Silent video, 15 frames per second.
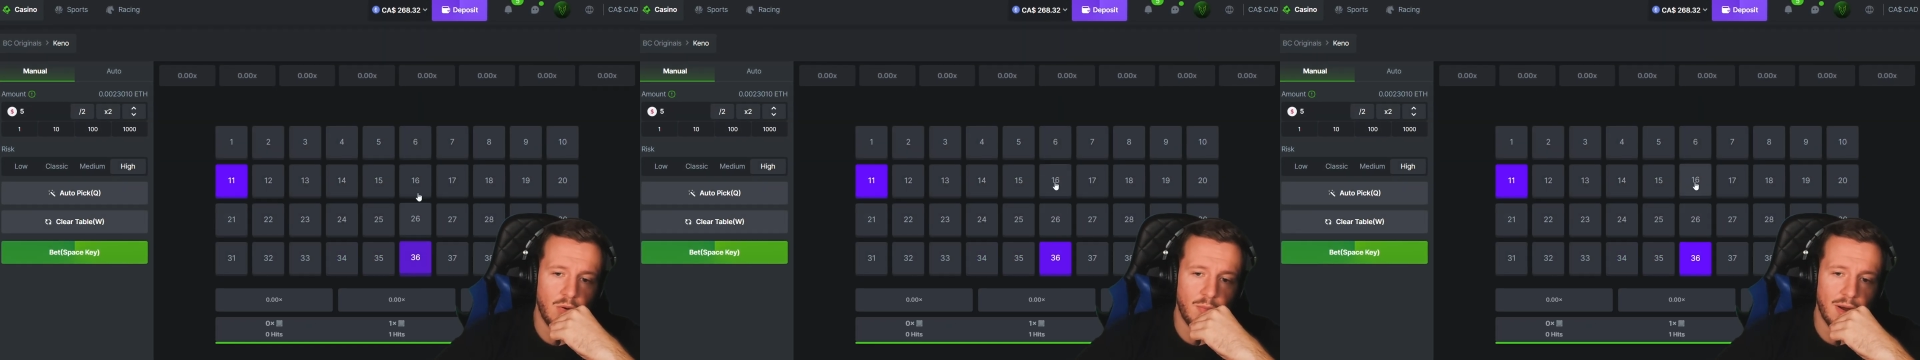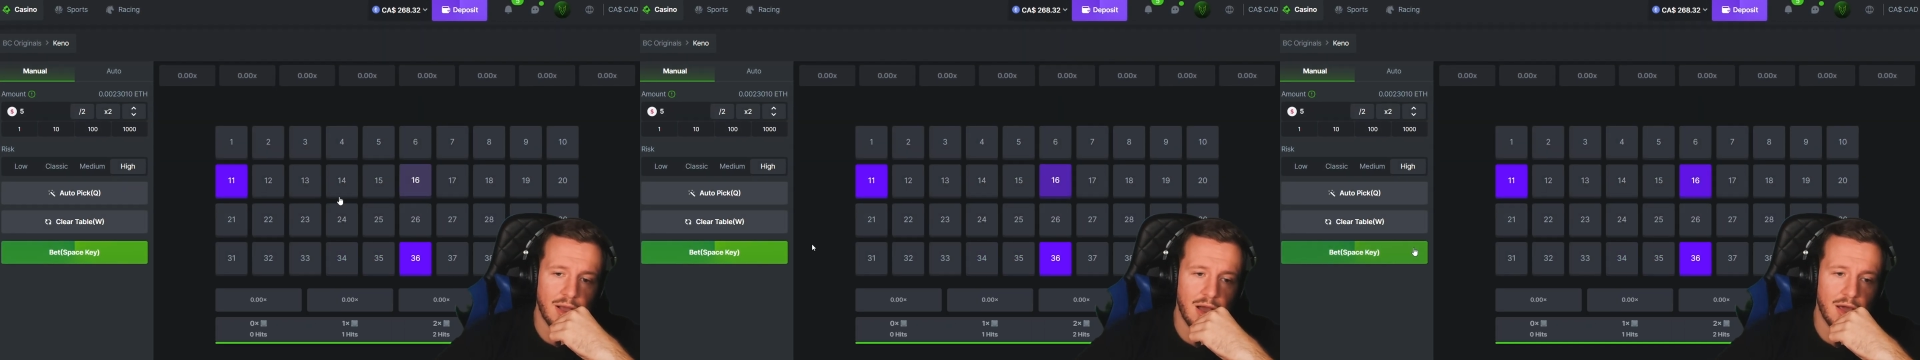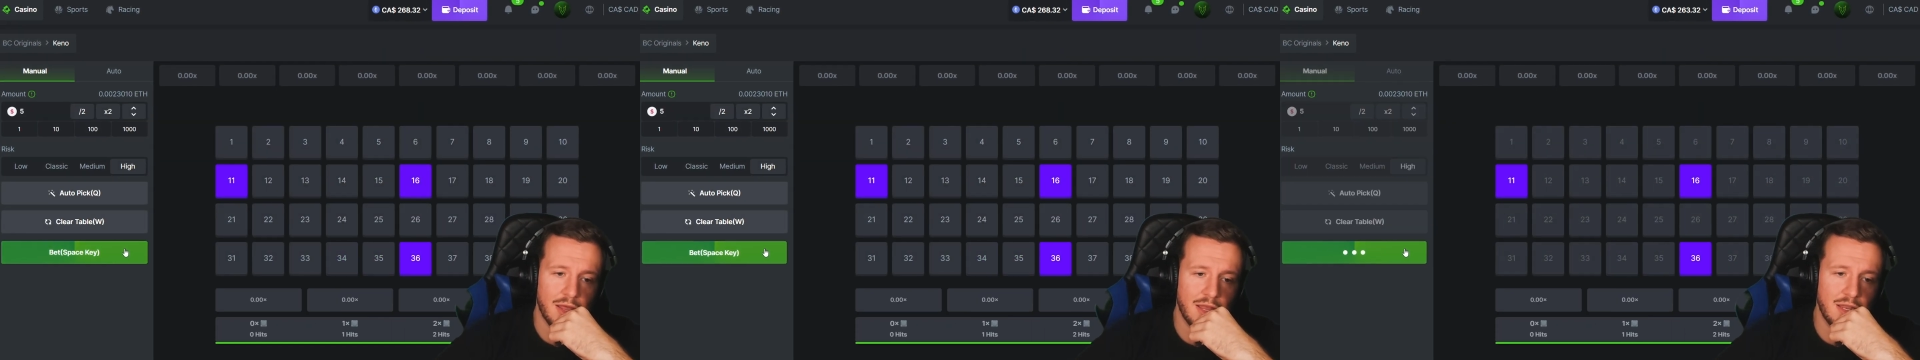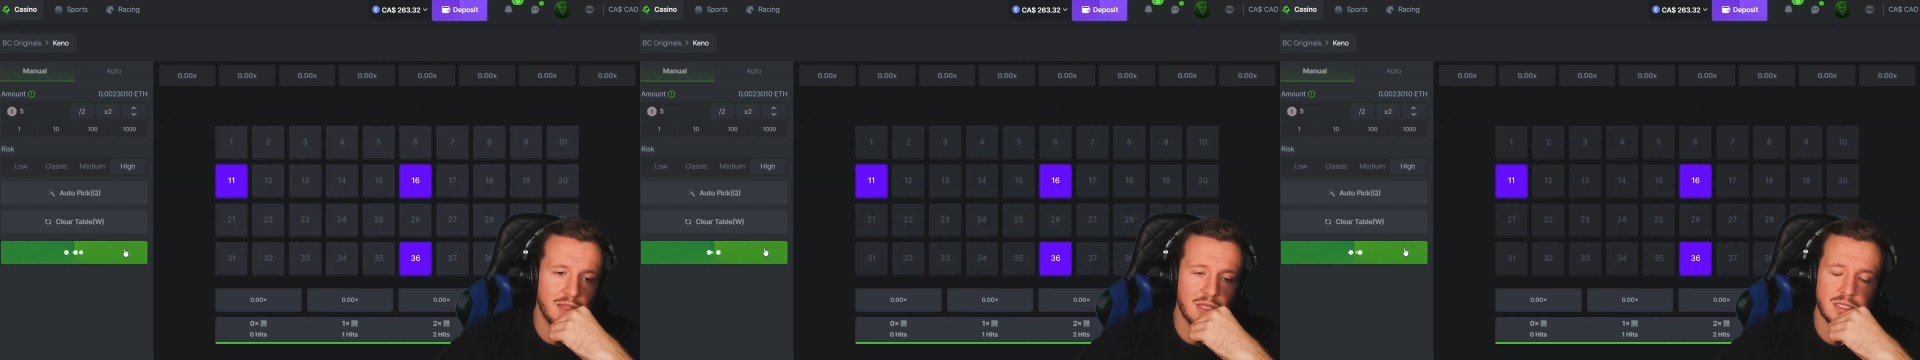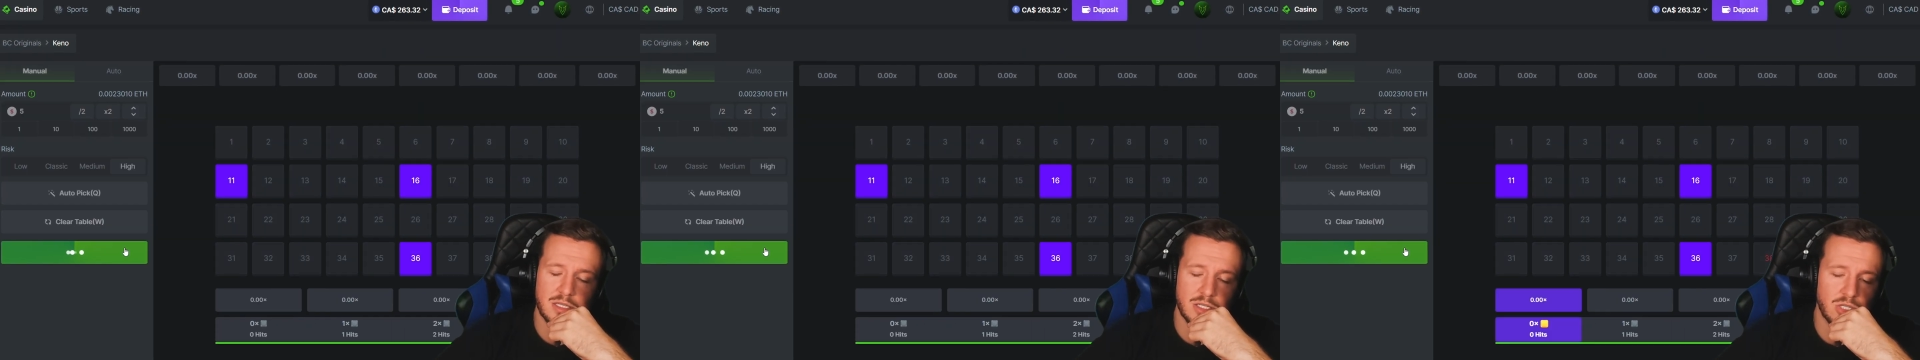Oh my god.
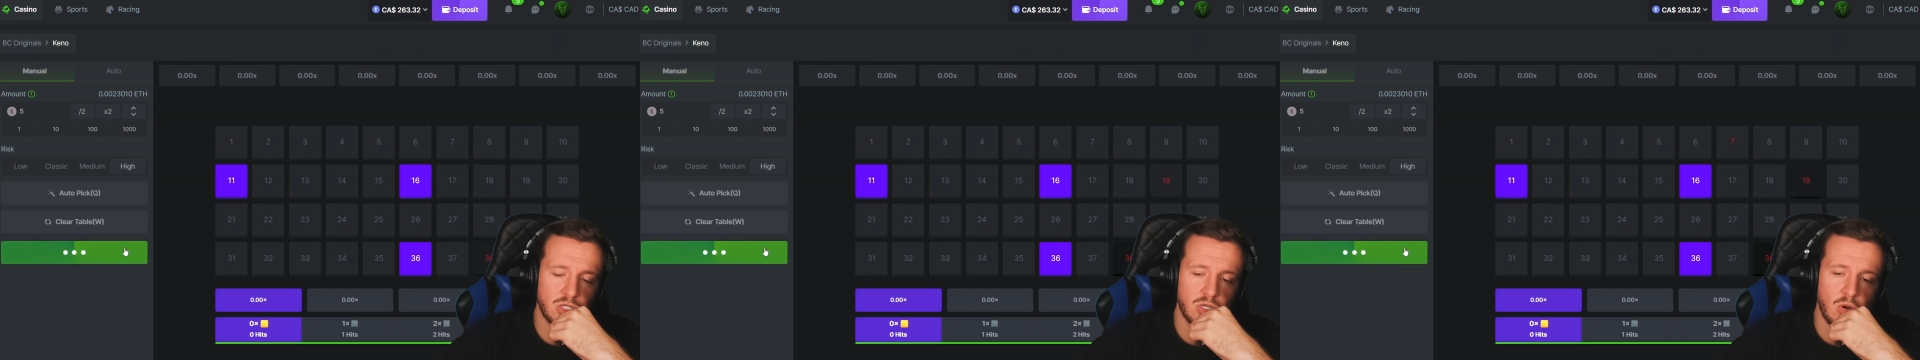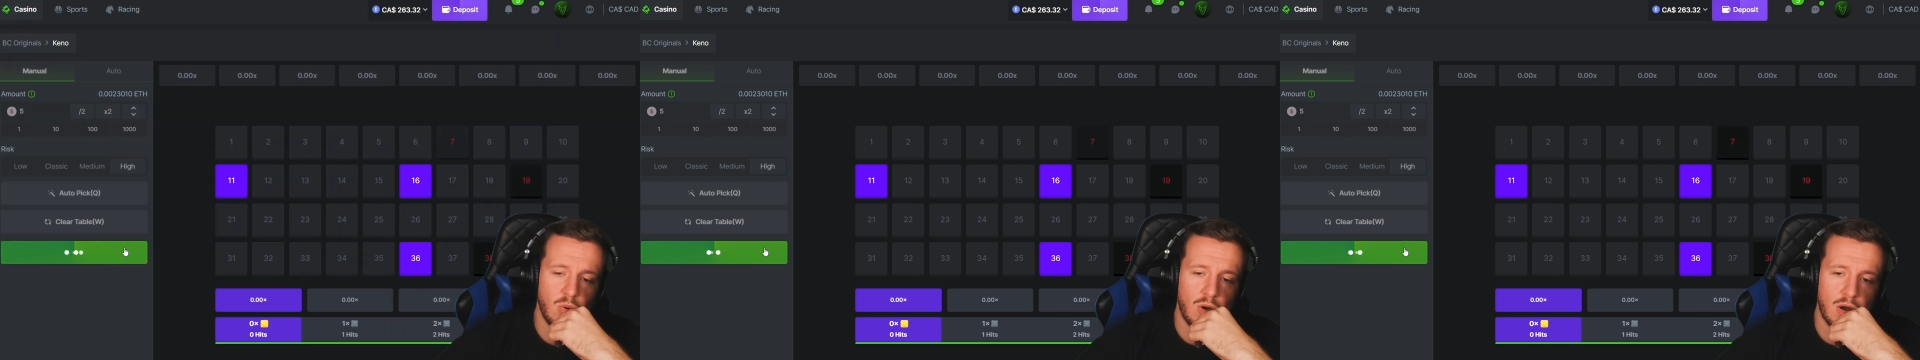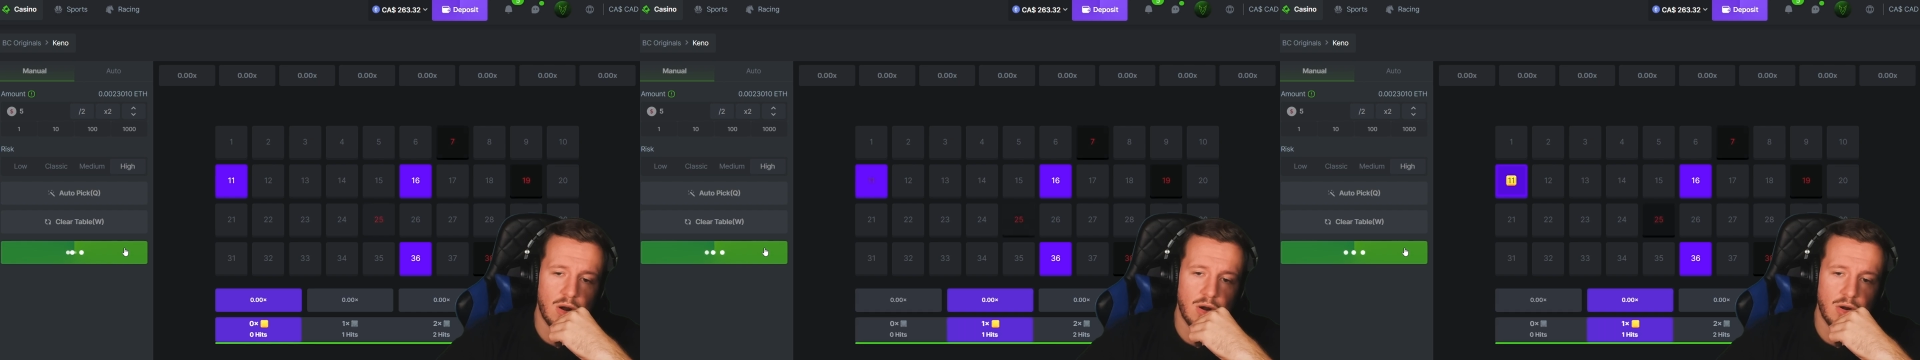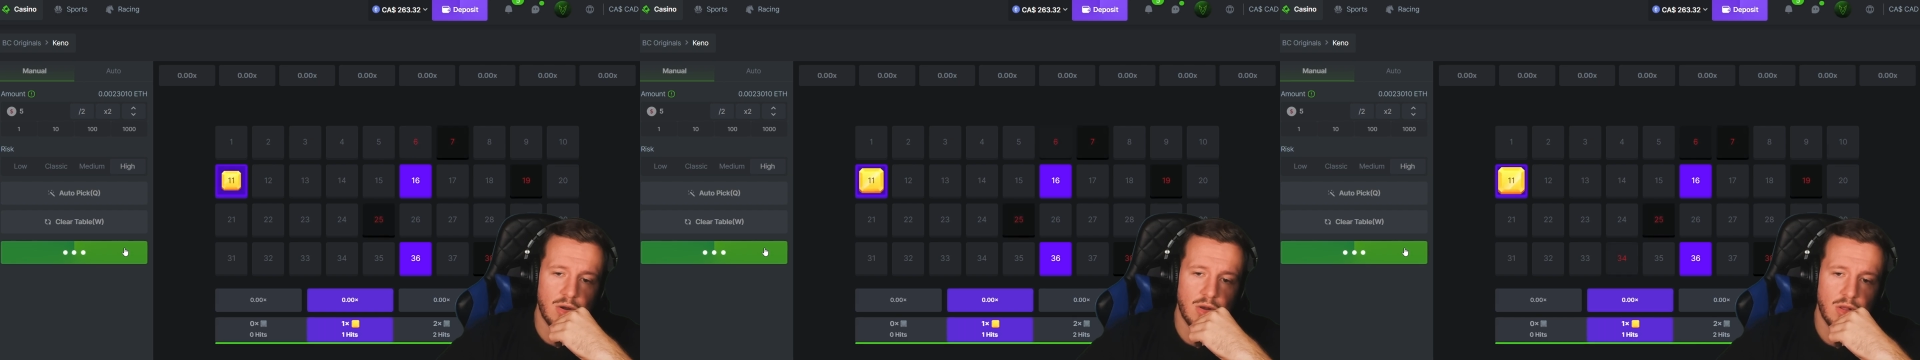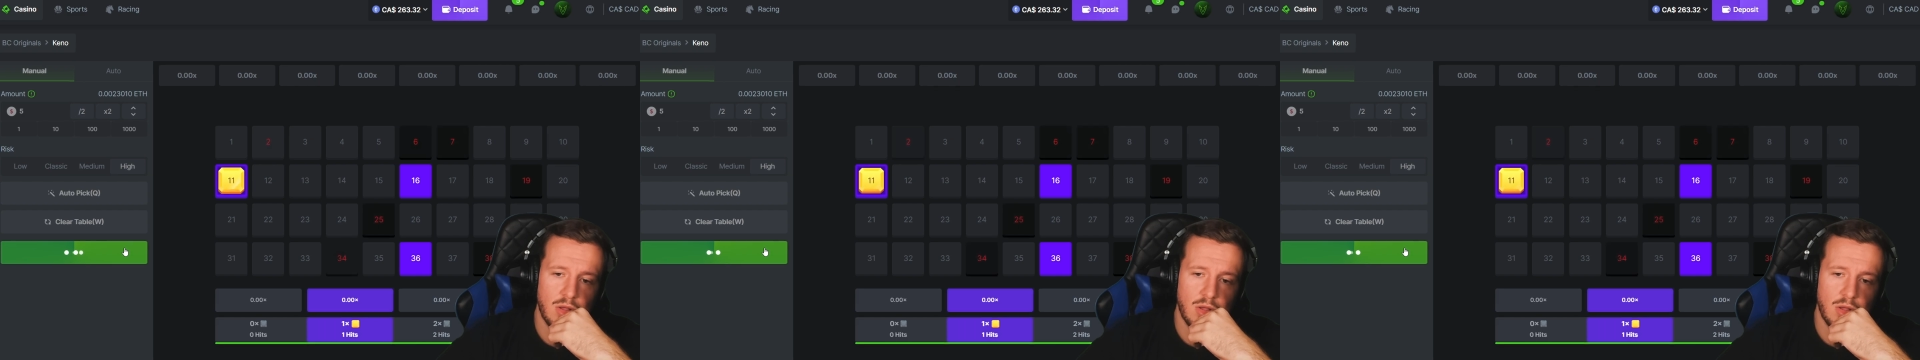Hitting this is so hard.